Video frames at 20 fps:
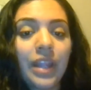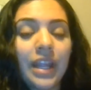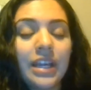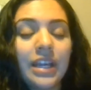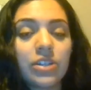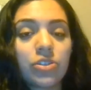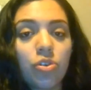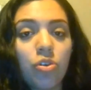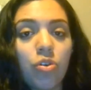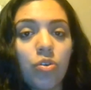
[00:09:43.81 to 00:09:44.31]

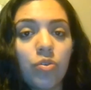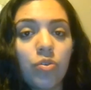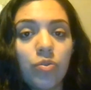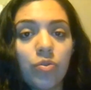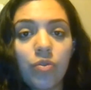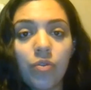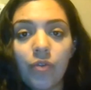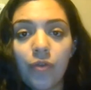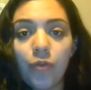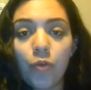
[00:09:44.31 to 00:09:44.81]
And
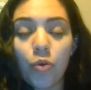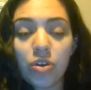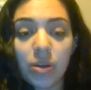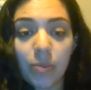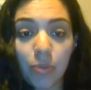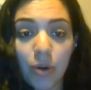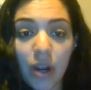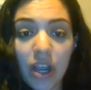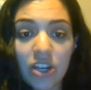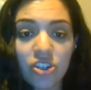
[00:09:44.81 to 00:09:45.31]
so for
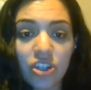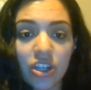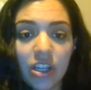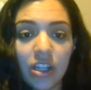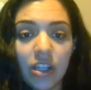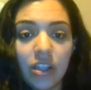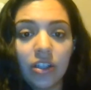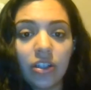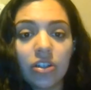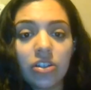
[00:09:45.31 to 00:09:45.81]

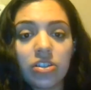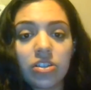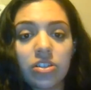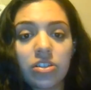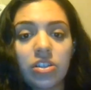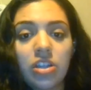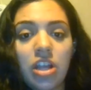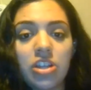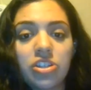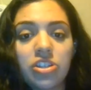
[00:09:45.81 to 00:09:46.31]
depression, there's
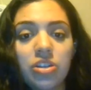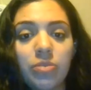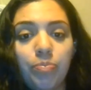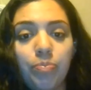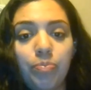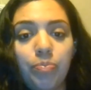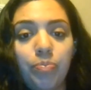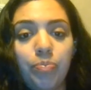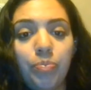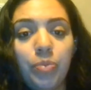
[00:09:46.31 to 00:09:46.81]
such a
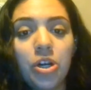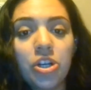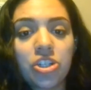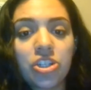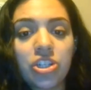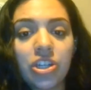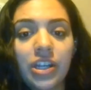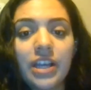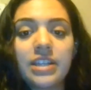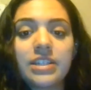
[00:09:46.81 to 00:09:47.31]

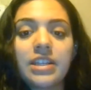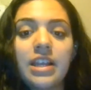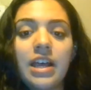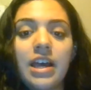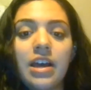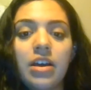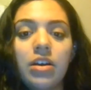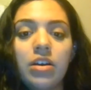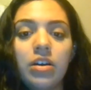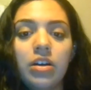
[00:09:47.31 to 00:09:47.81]
push against
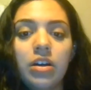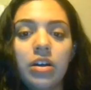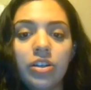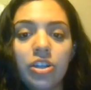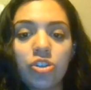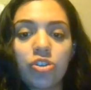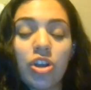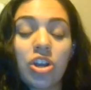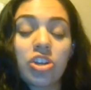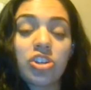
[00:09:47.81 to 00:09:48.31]
that
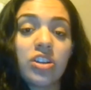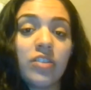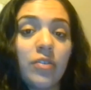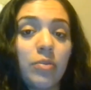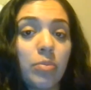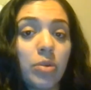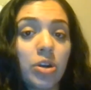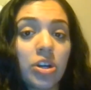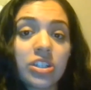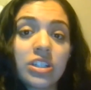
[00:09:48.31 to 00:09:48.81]
destruction of
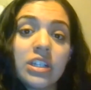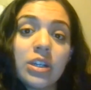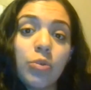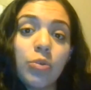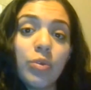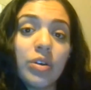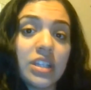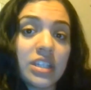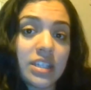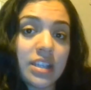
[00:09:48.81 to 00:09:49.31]

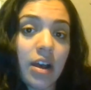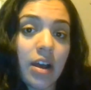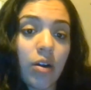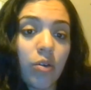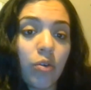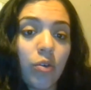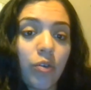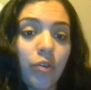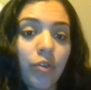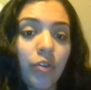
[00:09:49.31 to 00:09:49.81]
immersing
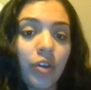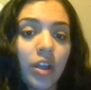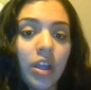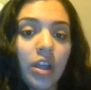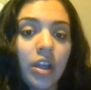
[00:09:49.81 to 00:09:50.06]
oneself